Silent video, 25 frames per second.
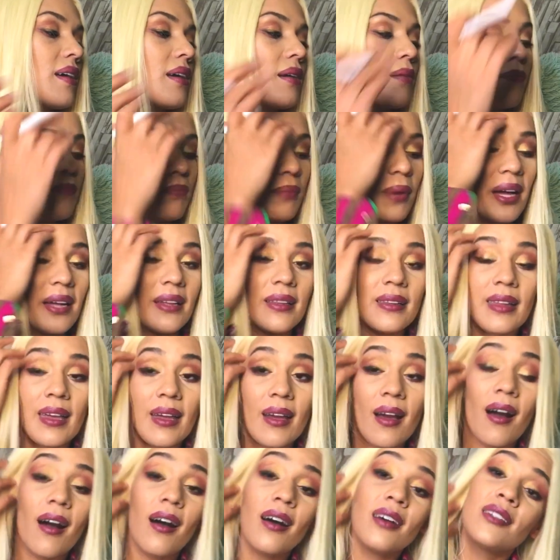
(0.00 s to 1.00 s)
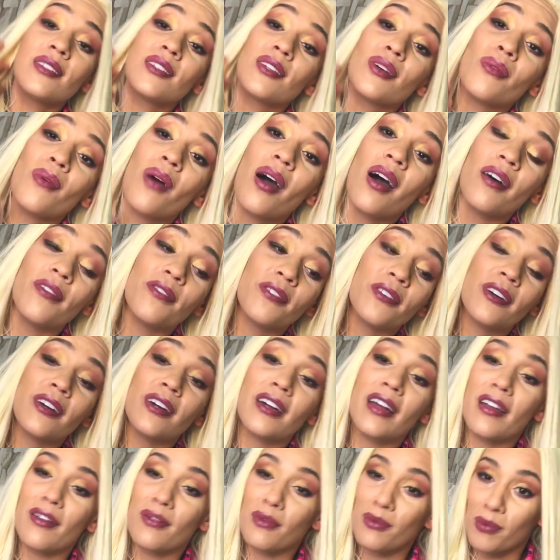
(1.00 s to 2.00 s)
But they also offer
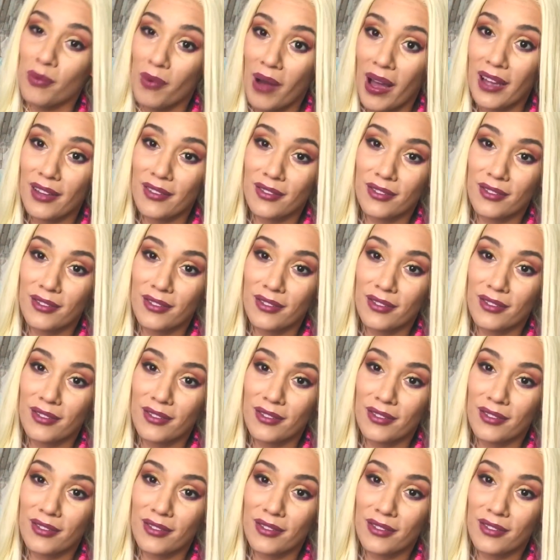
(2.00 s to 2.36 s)
a wide